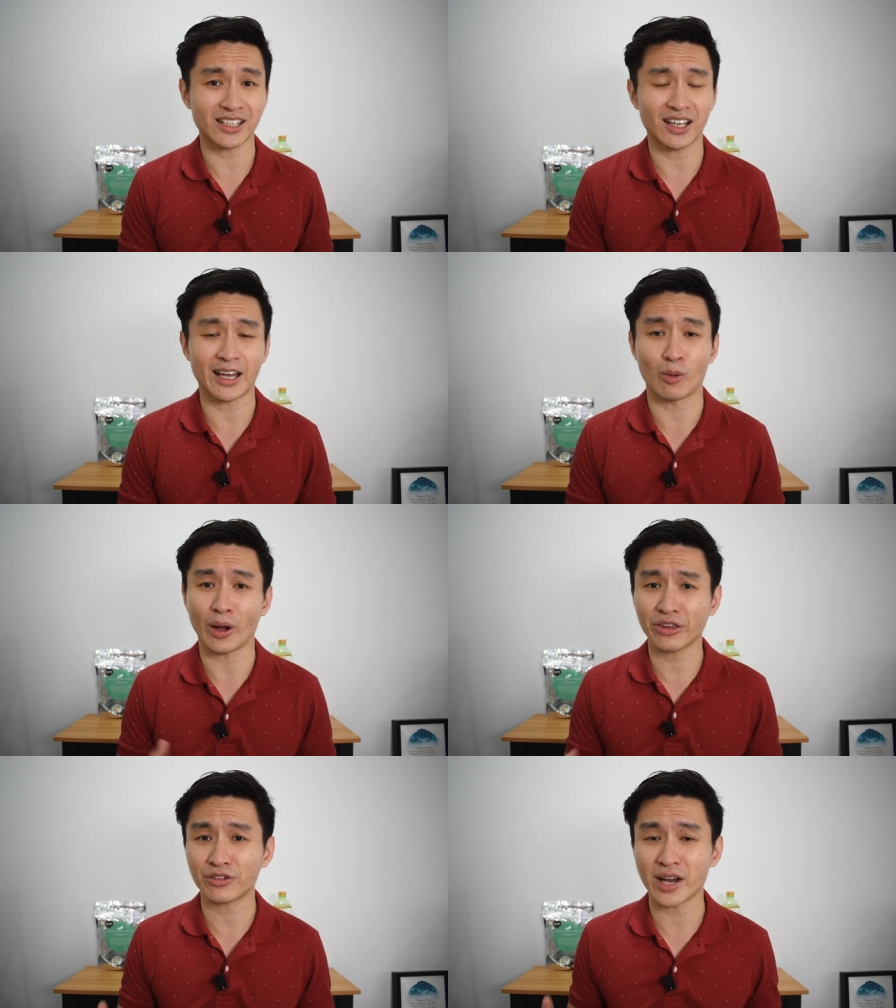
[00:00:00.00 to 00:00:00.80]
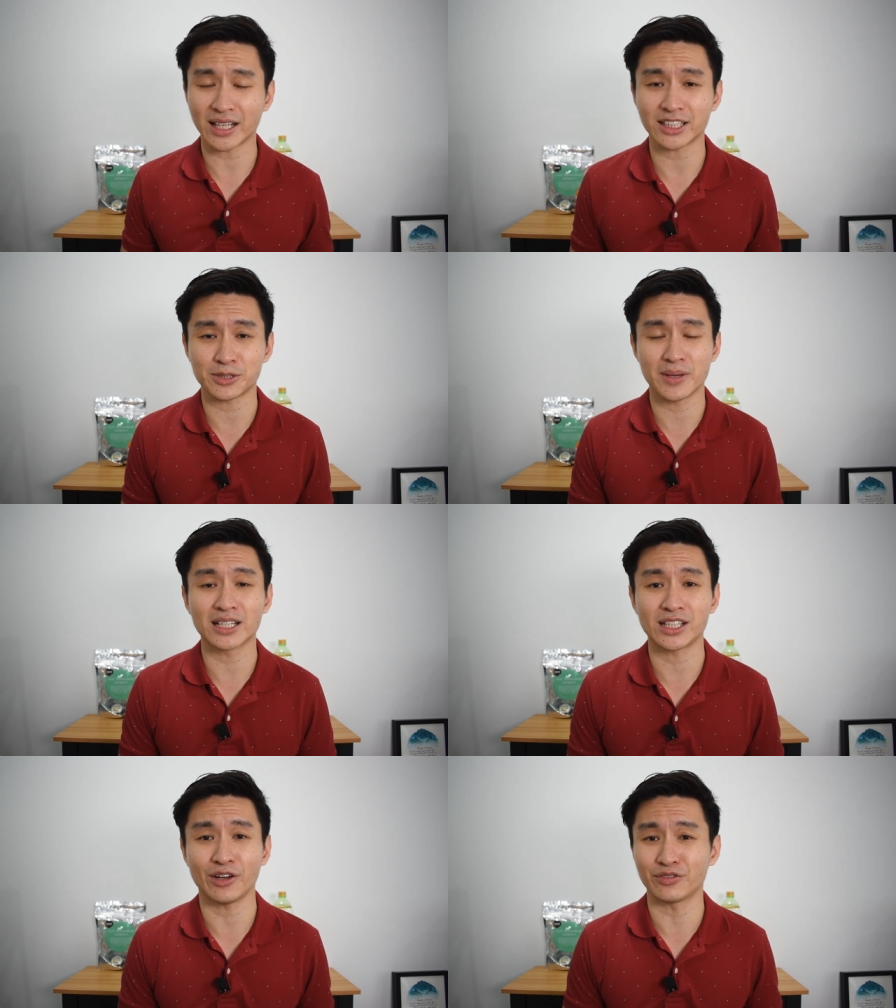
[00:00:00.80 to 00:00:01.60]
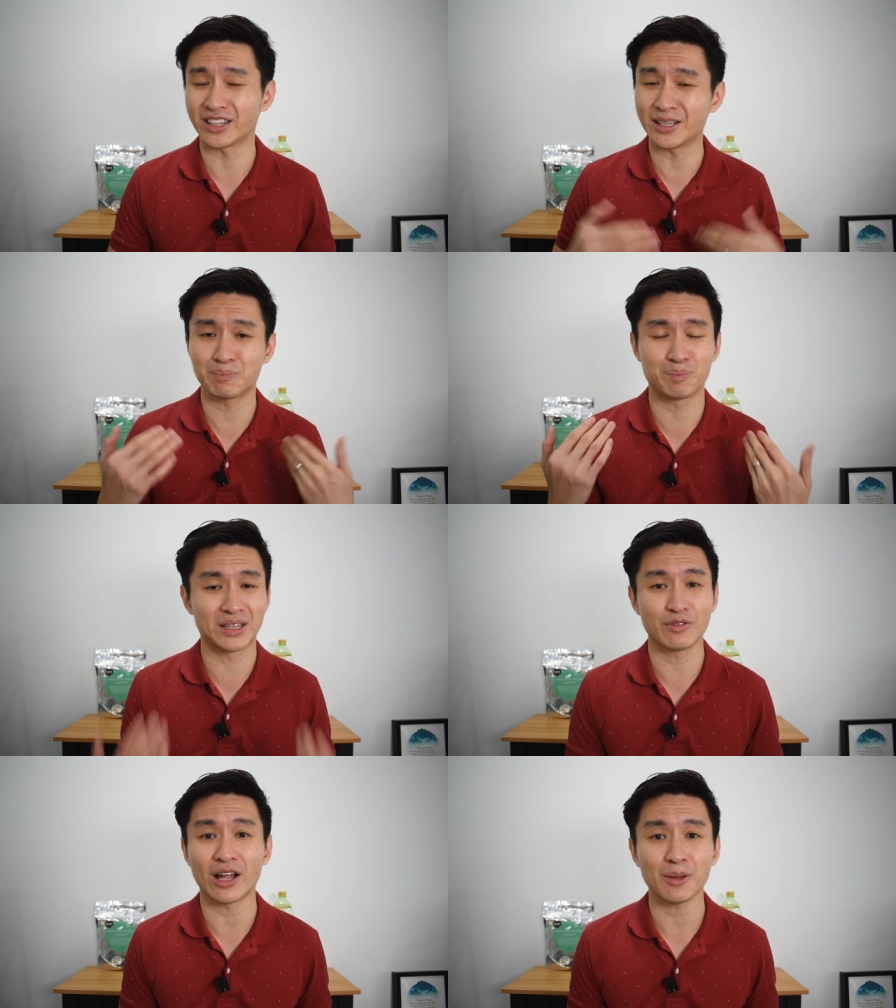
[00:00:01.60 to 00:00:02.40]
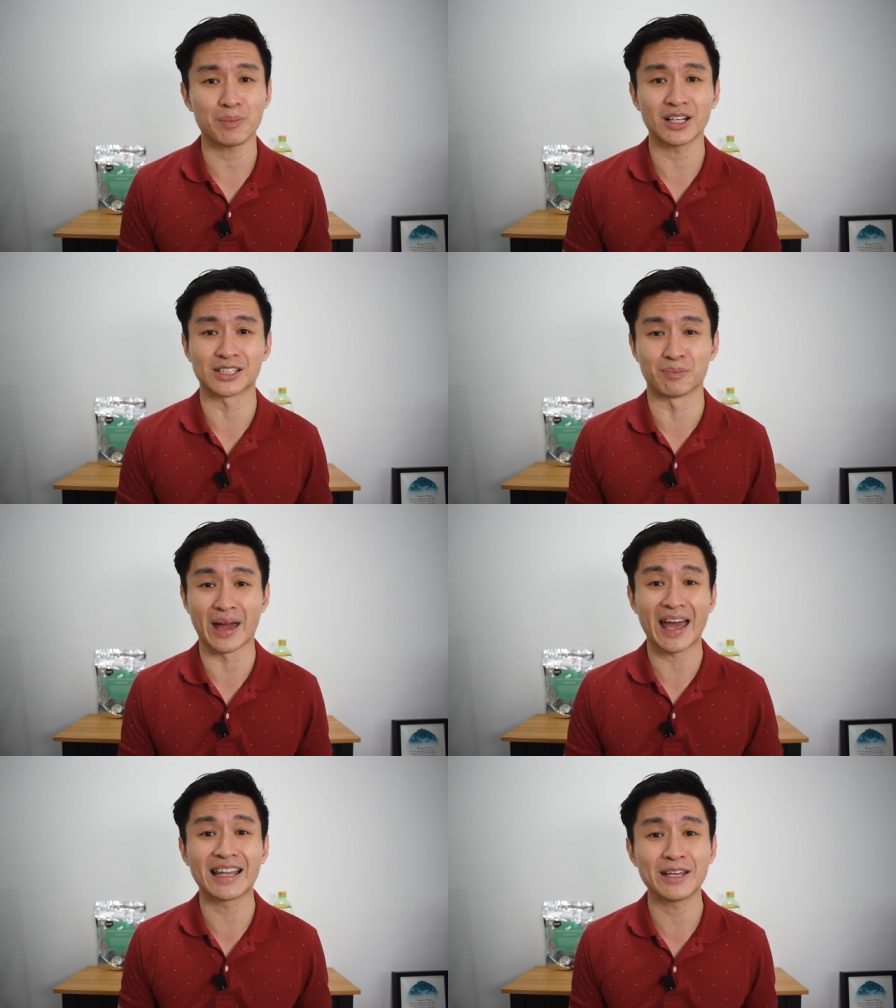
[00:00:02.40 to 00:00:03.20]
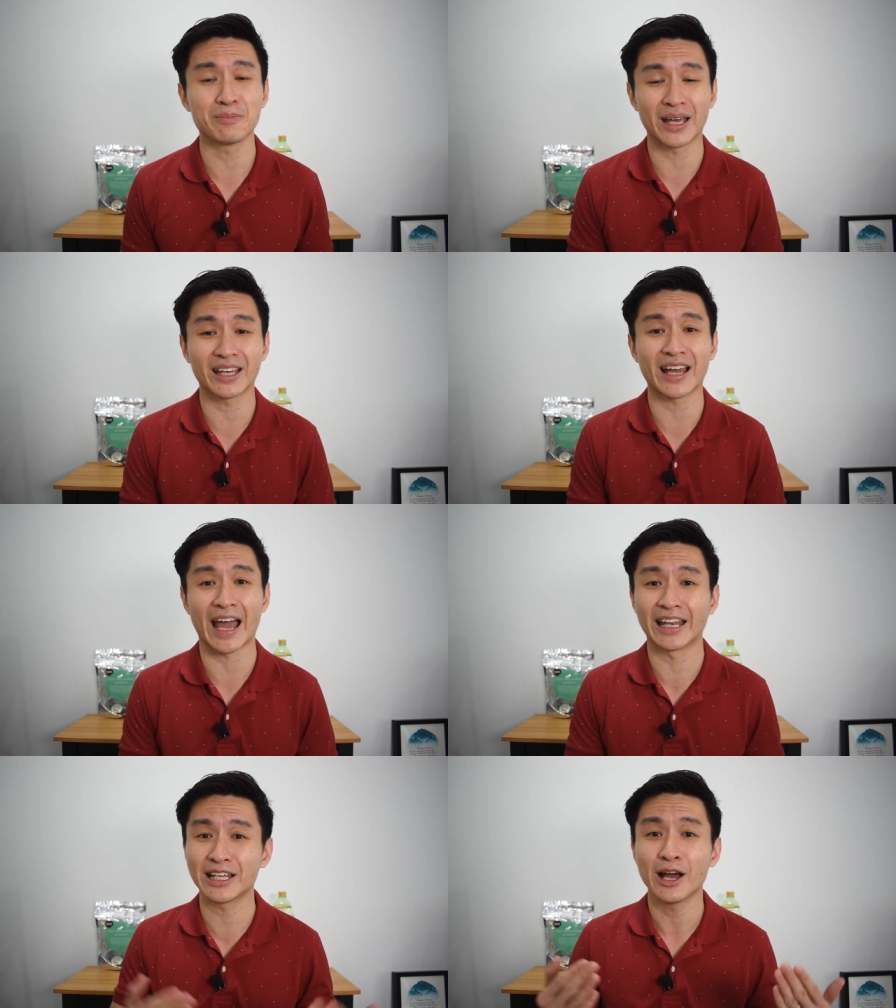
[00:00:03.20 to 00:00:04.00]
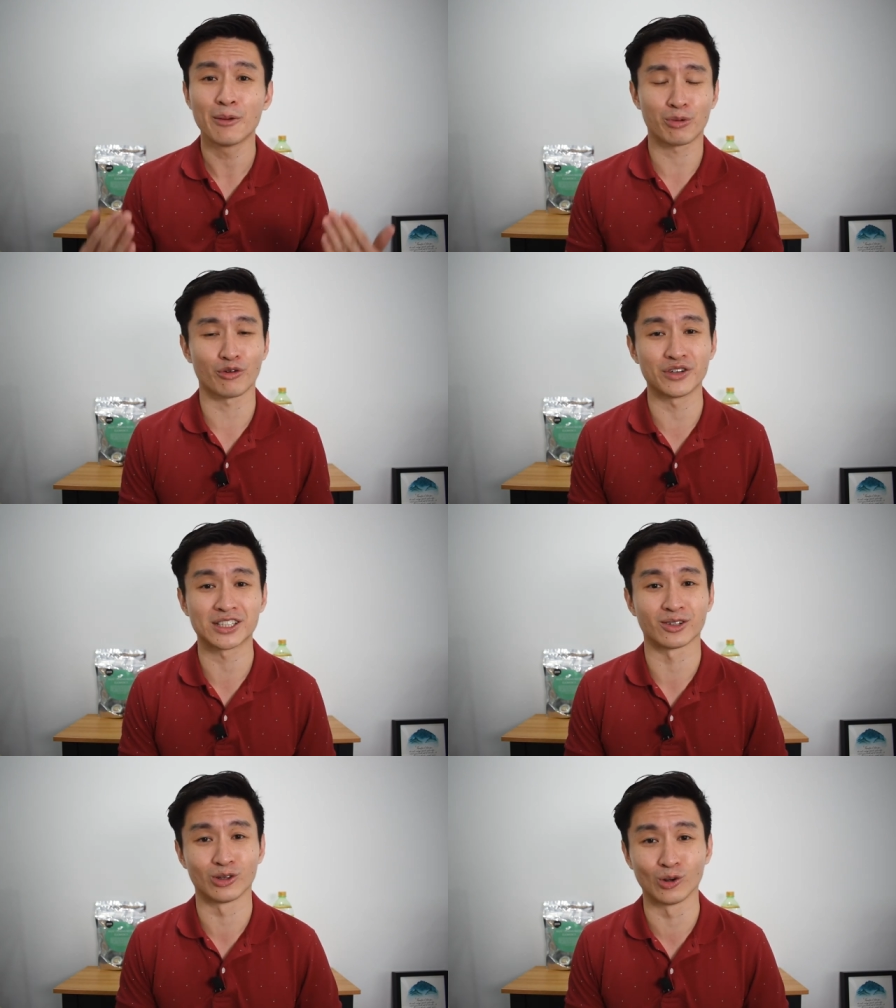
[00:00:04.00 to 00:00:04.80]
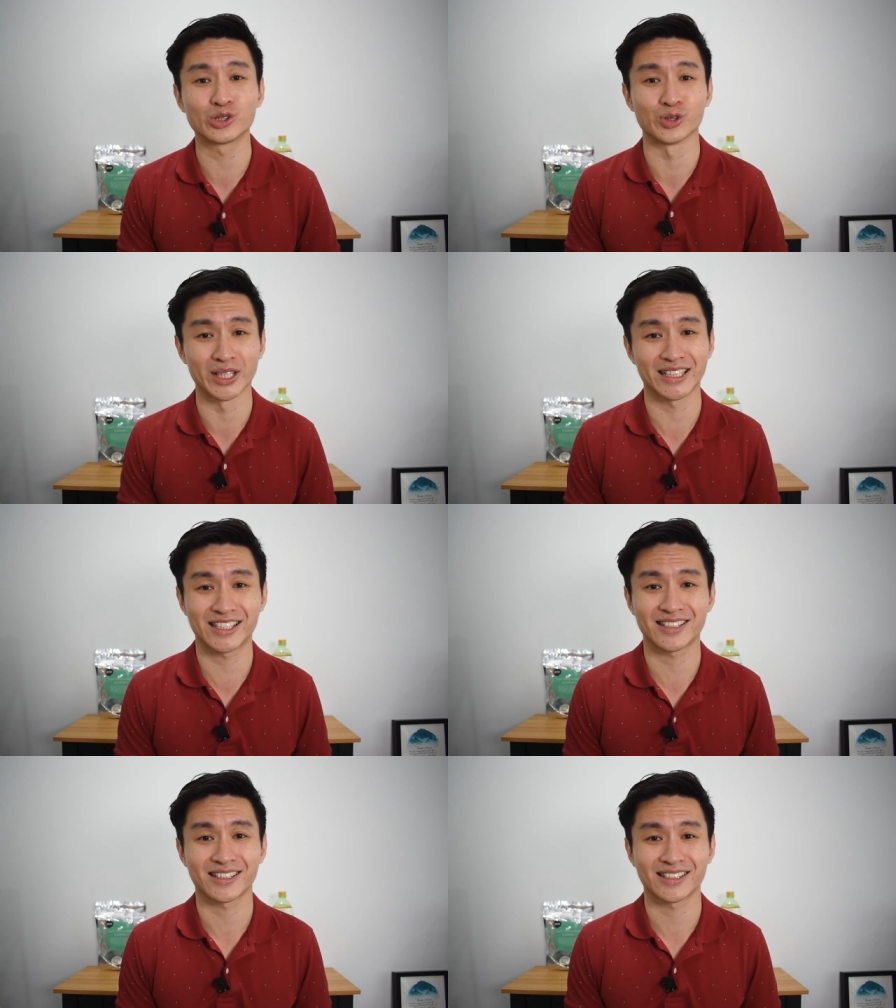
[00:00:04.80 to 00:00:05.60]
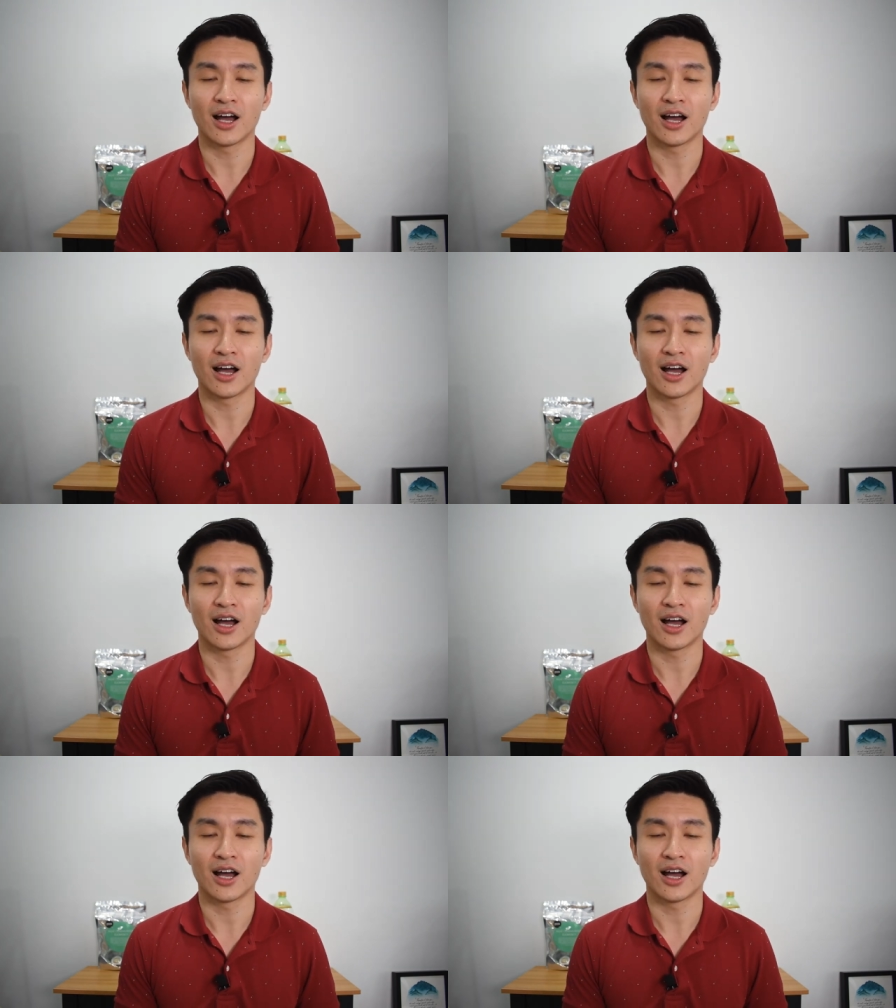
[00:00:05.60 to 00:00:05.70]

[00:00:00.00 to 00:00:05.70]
selling at 13xx PSF, the developer is barely making any profits on those units.